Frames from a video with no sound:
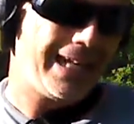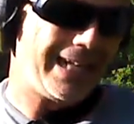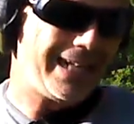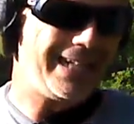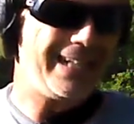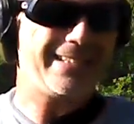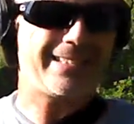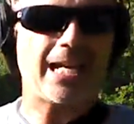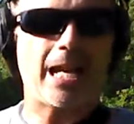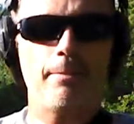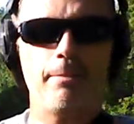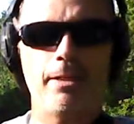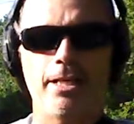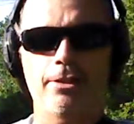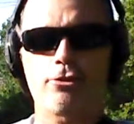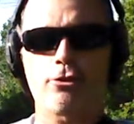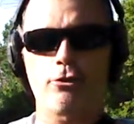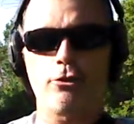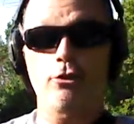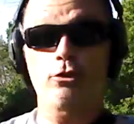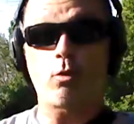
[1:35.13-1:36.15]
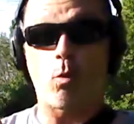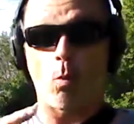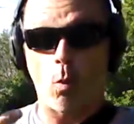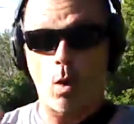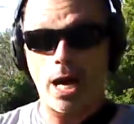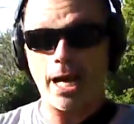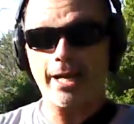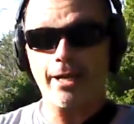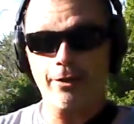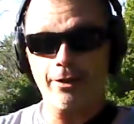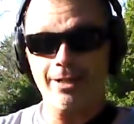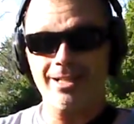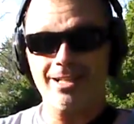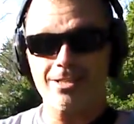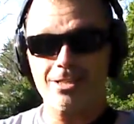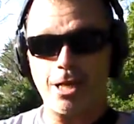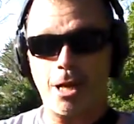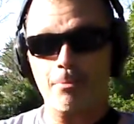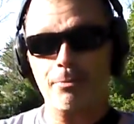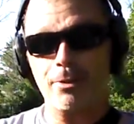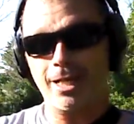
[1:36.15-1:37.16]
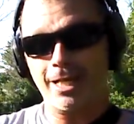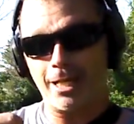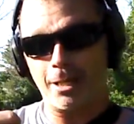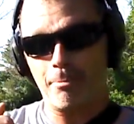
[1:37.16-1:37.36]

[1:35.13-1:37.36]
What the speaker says: And anytime you introduce wire into something